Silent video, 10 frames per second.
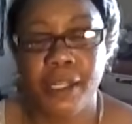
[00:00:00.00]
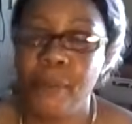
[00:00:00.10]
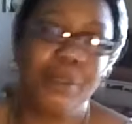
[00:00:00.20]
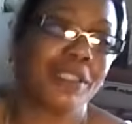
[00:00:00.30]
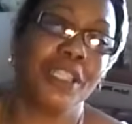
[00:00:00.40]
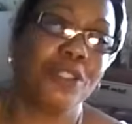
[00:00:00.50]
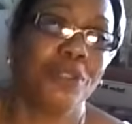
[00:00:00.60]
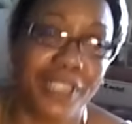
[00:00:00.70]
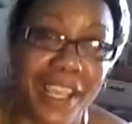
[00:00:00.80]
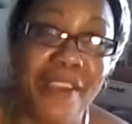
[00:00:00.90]
But see, you
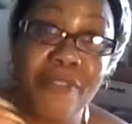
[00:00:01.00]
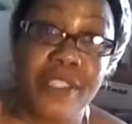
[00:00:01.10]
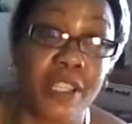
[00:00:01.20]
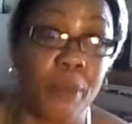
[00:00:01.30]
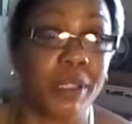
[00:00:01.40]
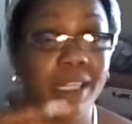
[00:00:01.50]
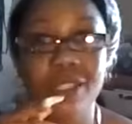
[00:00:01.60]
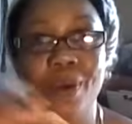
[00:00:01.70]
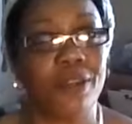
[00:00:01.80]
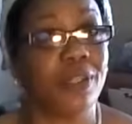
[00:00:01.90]
stand for something. That's
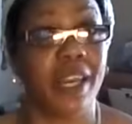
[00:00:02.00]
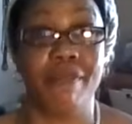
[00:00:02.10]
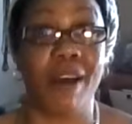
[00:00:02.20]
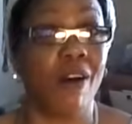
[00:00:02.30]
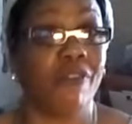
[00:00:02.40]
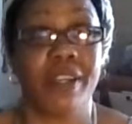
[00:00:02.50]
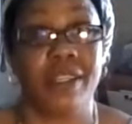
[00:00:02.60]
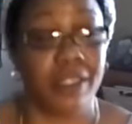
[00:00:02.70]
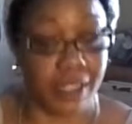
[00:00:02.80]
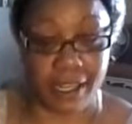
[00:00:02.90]
why you can't fall for anything.